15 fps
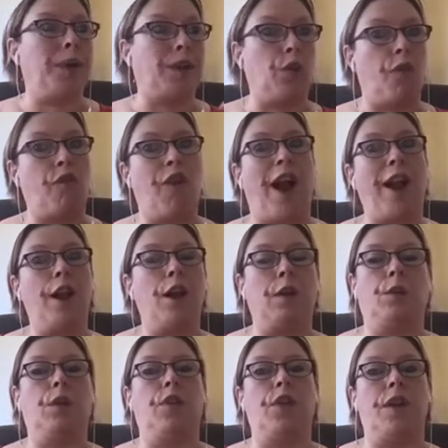value to
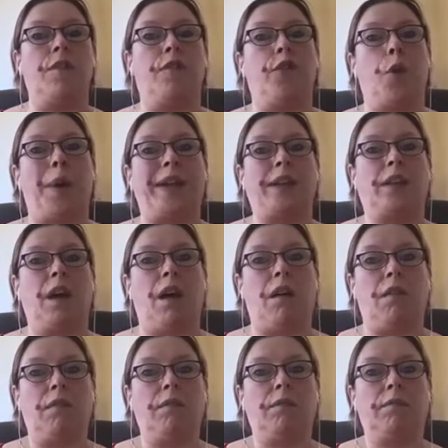the influencer.
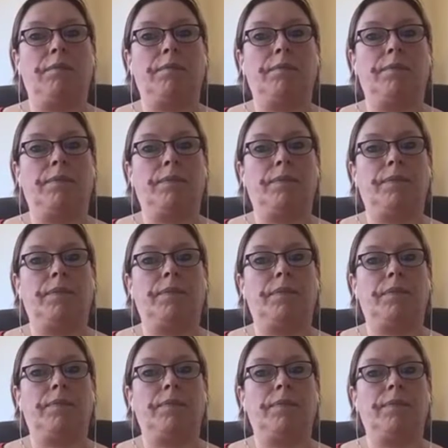
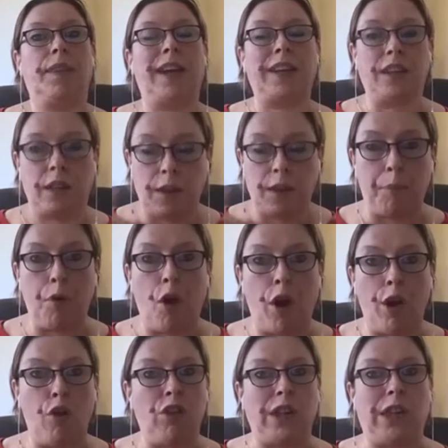That's the
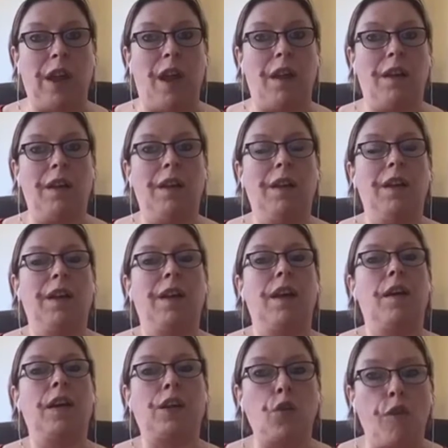priority. It's
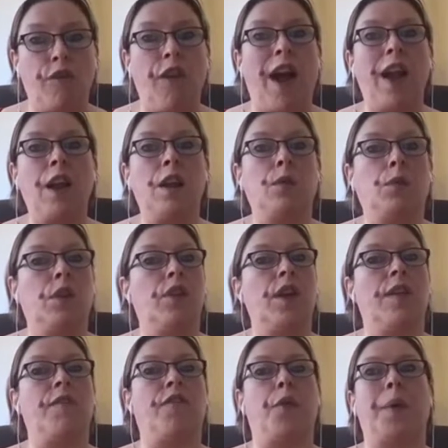of value to the
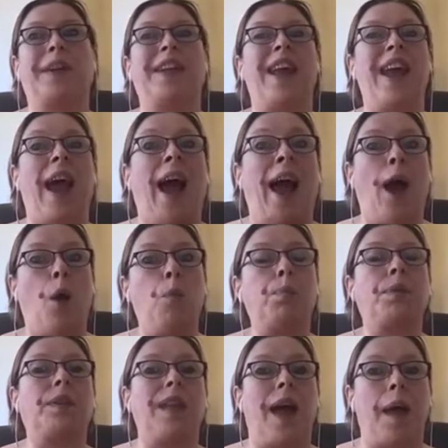influencer. It helps
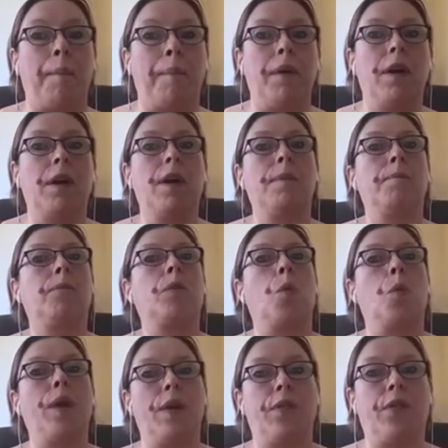them
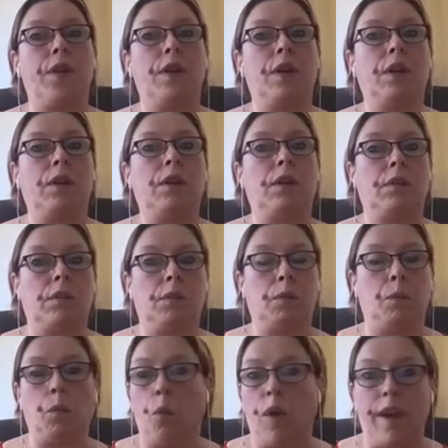with
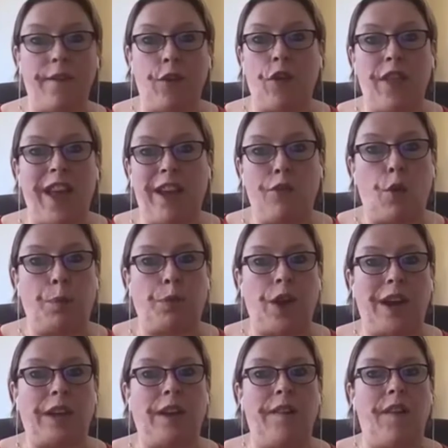whatever their objective
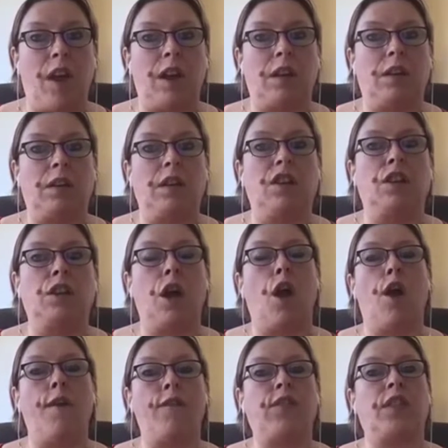is. So it serves
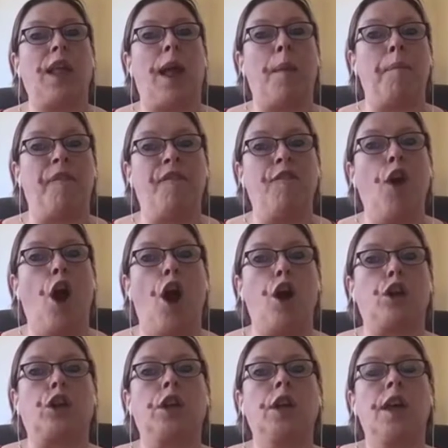them first.
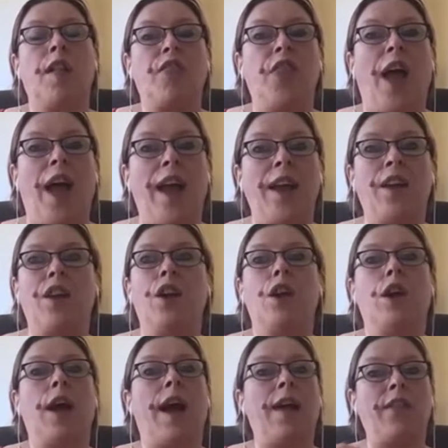Then,
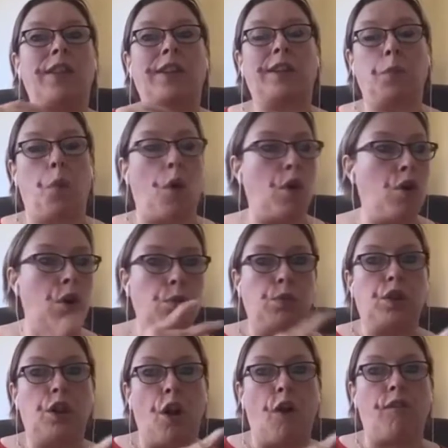while you
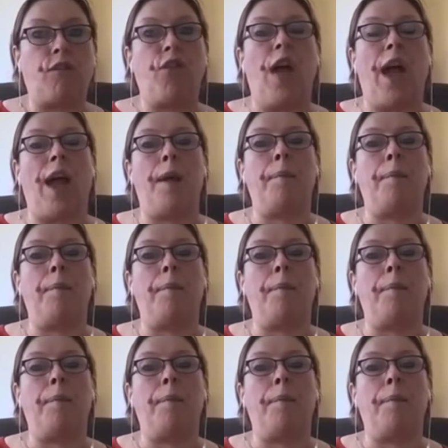serve them,